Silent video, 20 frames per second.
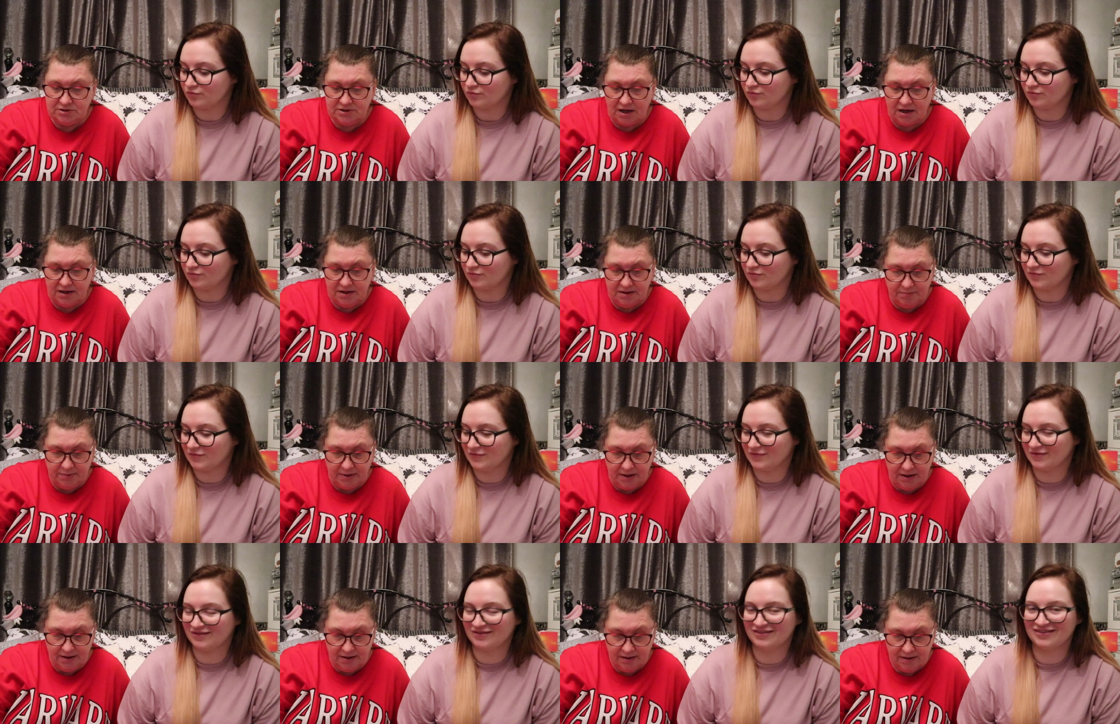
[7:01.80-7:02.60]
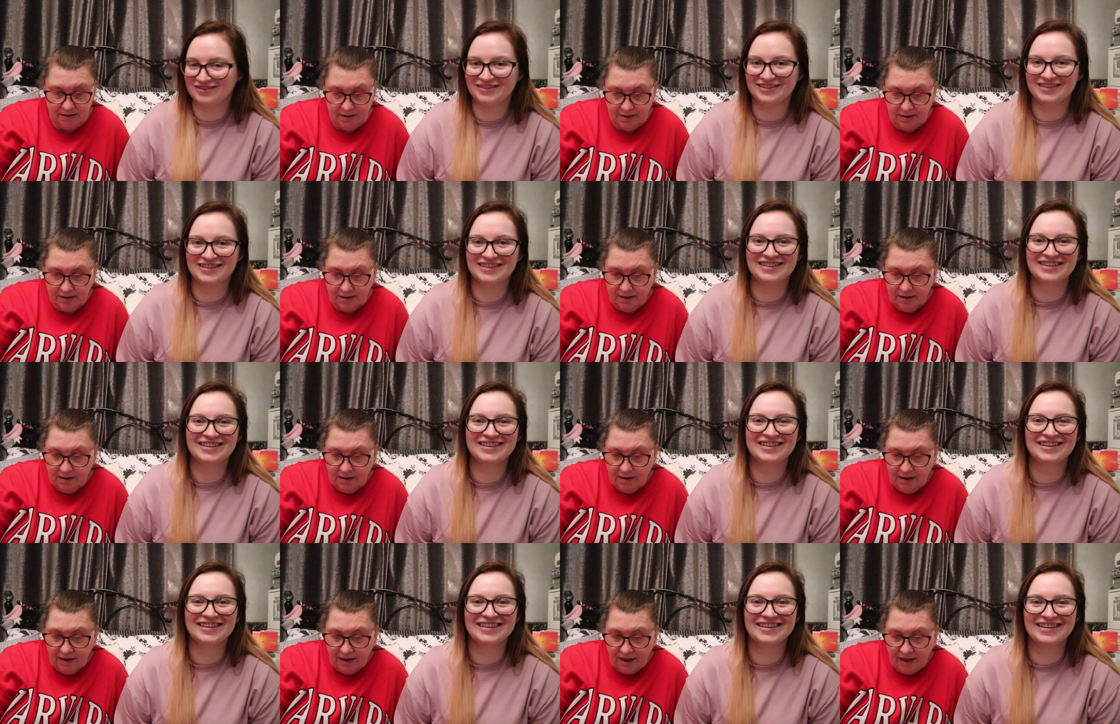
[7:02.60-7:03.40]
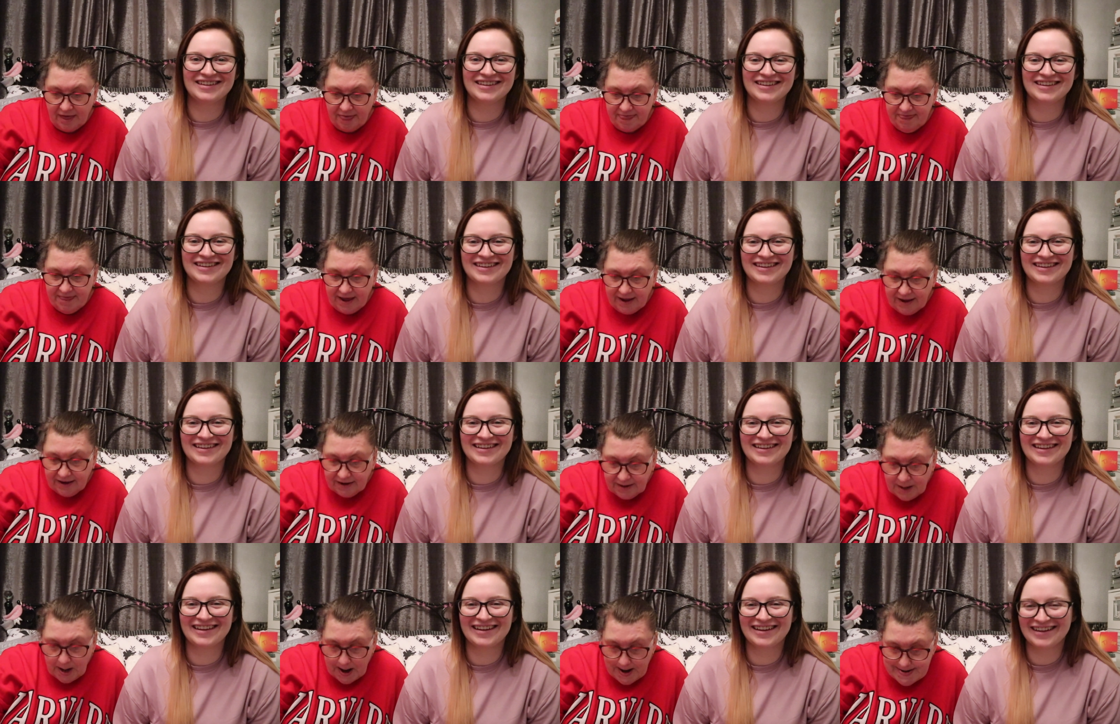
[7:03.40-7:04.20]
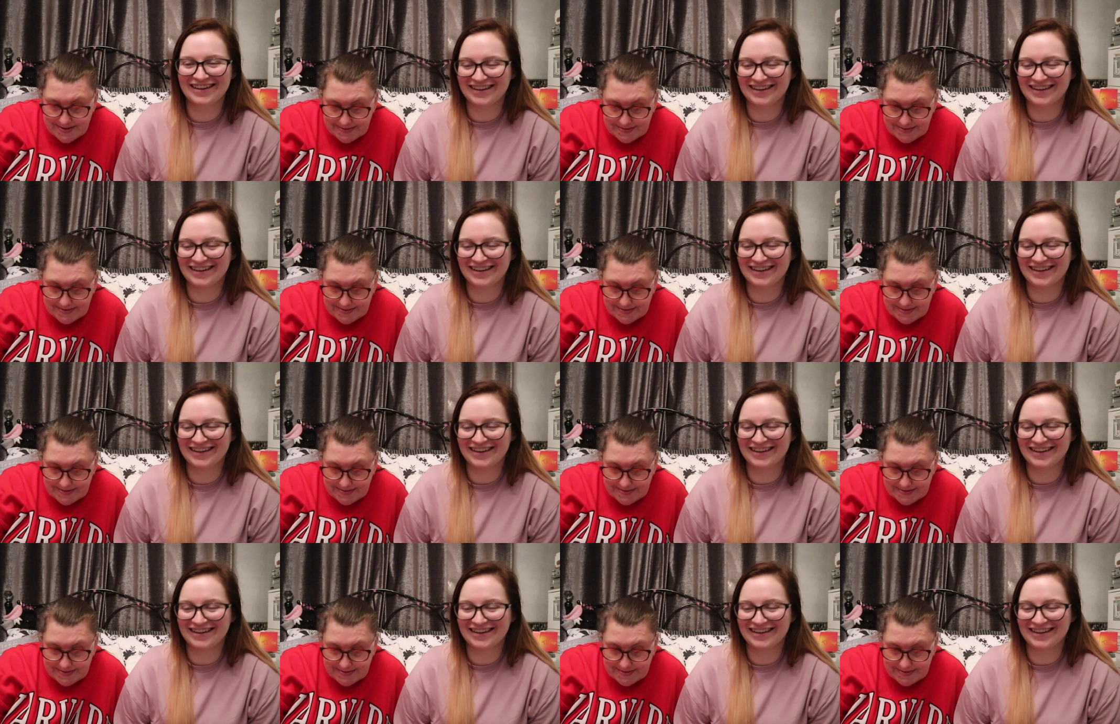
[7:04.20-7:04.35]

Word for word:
Speaker 1: going a bit. And then